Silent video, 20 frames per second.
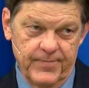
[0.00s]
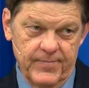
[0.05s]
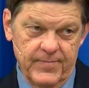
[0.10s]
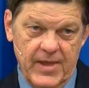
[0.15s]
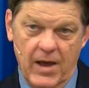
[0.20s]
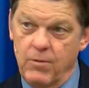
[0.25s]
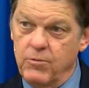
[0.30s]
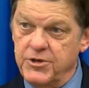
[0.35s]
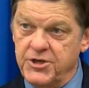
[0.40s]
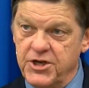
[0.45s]

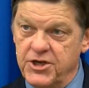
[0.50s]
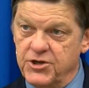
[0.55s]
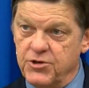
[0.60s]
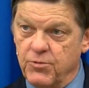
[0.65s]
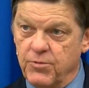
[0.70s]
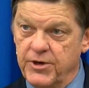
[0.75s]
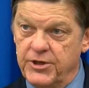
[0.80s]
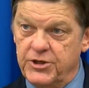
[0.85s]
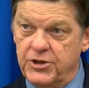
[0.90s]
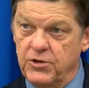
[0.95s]
That was his
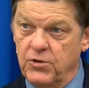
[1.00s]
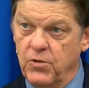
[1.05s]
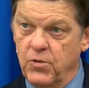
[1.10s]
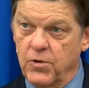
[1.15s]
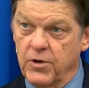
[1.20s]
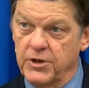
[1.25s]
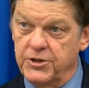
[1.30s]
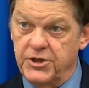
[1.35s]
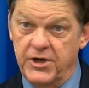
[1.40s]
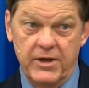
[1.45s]
original
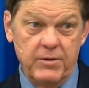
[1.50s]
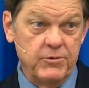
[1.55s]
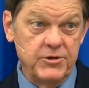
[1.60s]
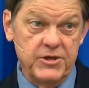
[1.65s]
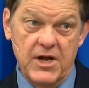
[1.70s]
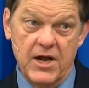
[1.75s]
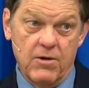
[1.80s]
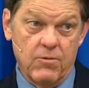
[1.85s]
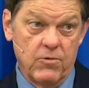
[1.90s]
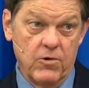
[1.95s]
origin. He was
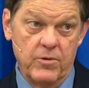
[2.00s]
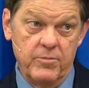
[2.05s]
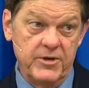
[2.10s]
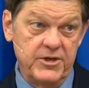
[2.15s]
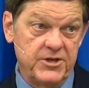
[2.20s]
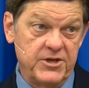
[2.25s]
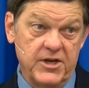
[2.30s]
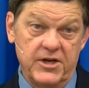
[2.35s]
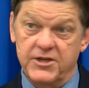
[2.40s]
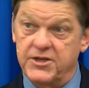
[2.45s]
not a Roman
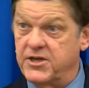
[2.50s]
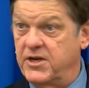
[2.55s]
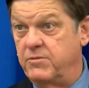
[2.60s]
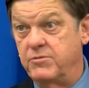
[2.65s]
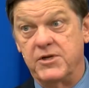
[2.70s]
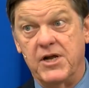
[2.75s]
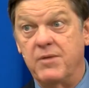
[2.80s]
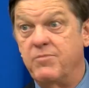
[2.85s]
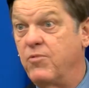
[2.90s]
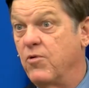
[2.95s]
citizen. He was
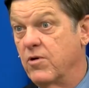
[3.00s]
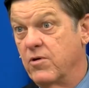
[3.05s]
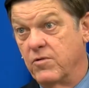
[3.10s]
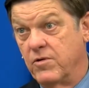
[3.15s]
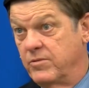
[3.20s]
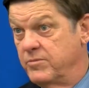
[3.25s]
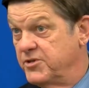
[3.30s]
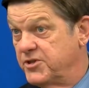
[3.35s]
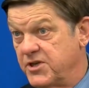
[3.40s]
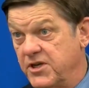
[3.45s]
not born a
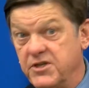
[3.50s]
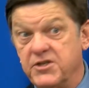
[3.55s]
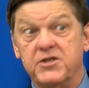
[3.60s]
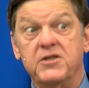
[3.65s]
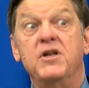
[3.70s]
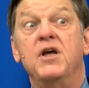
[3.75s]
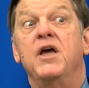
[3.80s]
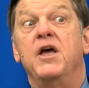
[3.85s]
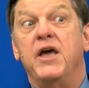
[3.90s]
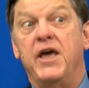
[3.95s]
Roman
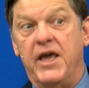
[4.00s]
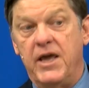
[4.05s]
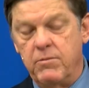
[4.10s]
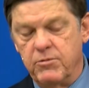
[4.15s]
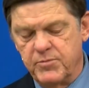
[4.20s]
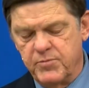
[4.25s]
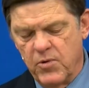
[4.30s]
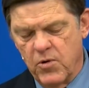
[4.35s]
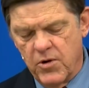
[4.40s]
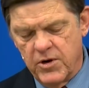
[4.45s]
citizen. He was
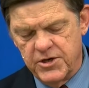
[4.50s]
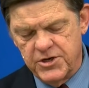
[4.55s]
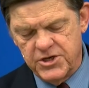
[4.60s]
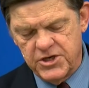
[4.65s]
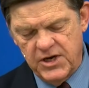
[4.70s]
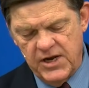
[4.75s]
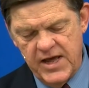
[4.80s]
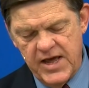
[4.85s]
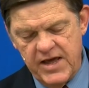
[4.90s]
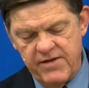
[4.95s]
born a
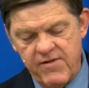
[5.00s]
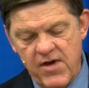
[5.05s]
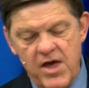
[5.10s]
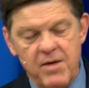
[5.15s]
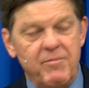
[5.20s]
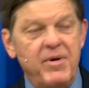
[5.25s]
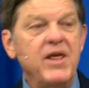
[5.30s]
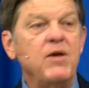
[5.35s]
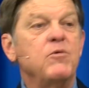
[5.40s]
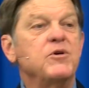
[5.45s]
slave,
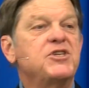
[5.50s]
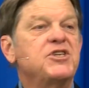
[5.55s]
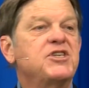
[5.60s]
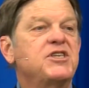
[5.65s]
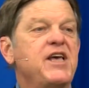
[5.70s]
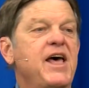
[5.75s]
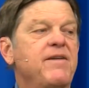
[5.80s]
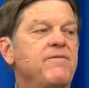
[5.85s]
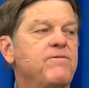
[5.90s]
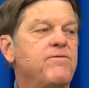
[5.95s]
but he was
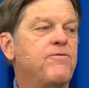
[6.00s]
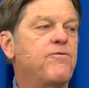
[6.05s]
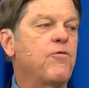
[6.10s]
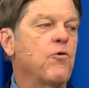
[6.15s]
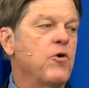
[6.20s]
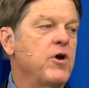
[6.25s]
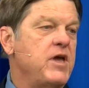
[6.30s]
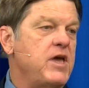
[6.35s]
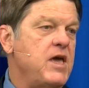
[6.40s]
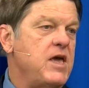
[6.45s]
set
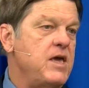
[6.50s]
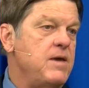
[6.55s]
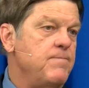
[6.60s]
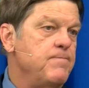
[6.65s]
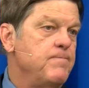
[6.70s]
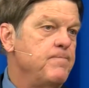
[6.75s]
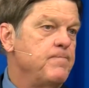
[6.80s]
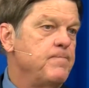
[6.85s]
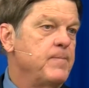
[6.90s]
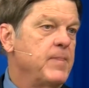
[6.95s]
free.
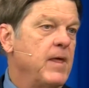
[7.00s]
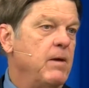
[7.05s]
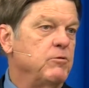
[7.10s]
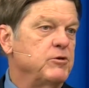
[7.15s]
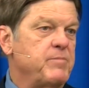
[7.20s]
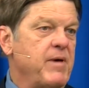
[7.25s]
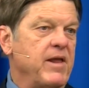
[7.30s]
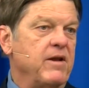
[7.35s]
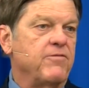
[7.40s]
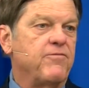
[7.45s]
He was
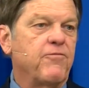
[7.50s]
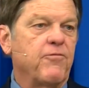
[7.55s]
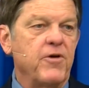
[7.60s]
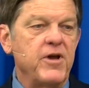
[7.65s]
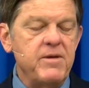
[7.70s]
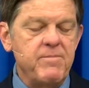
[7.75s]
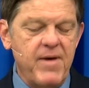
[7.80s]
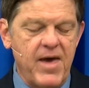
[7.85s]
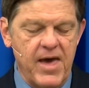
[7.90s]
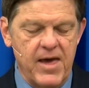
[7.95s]
made a
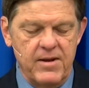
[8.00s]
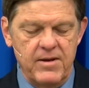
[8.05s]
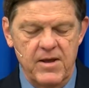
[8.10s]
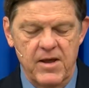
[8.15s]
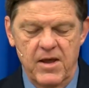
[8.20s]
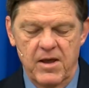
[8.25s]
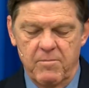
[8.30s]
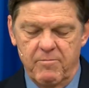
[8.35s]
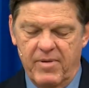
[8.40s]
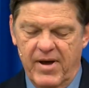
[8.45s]
free man
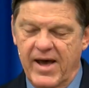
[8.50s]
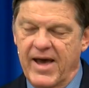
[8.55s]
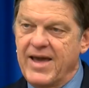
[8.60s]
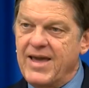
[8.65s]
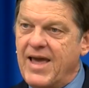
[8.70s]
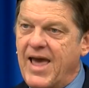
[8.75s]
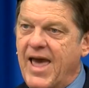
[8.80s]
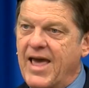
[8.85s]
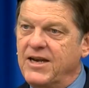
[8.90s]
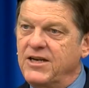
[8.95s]
by
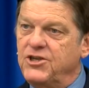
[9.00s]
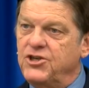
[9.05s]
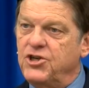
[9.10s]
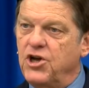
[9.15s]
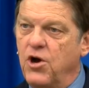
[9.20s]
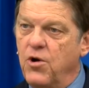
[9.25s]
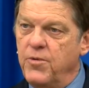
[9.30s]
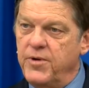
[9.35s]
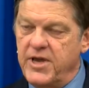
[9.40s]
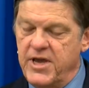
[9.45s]

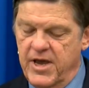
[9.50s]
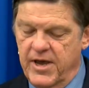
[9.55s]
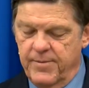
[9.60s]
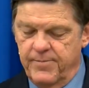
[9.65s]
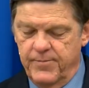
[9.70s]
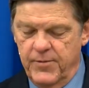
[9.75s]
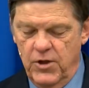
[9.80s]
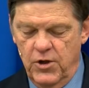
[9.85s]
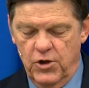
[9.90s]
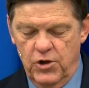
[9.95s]
Antonia,
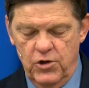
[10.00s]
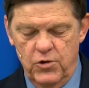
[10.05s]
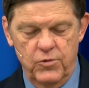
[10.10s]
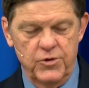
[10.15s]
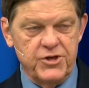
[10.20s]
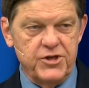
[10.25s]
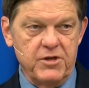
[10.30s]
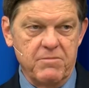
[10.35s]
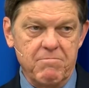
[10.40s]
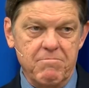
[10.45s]
who
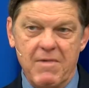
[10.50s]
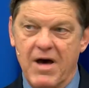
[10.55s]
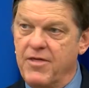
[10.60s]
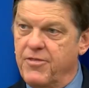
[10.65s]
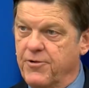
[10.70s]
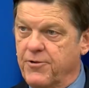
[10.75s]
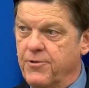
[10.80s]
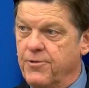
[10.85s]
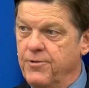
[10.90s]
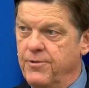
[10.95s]
was the
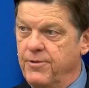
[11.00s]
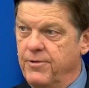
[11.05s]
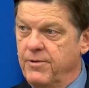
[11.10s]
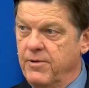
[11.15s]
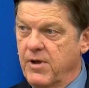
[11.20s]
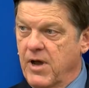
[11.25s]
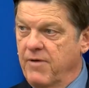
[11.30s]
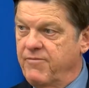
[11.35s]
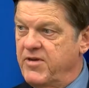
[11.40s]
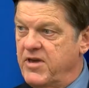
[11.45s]
mother
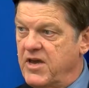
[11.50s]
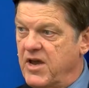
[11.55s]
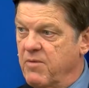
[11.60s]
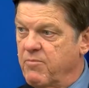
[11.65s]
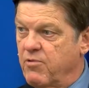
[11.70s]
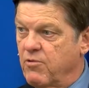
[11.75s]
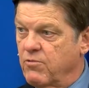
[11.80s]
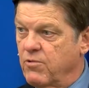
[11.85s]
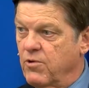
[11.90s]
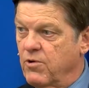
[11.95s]
of the
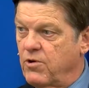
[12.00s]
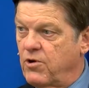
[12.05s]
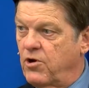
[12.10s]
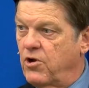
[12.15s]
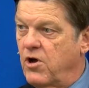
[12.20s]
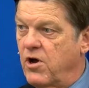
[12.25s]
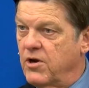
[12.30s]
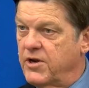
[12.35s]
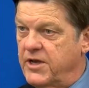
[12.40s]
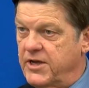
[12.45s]
Emperor
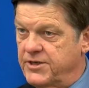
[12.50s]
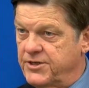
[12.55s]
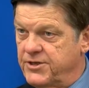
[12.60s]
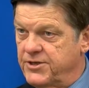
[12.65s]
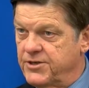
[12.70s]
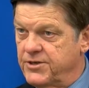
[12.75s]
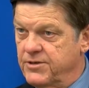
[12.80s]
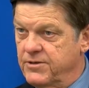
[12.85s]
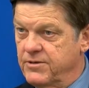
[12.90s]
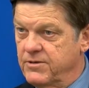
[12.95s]

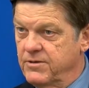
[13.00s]
Claudius.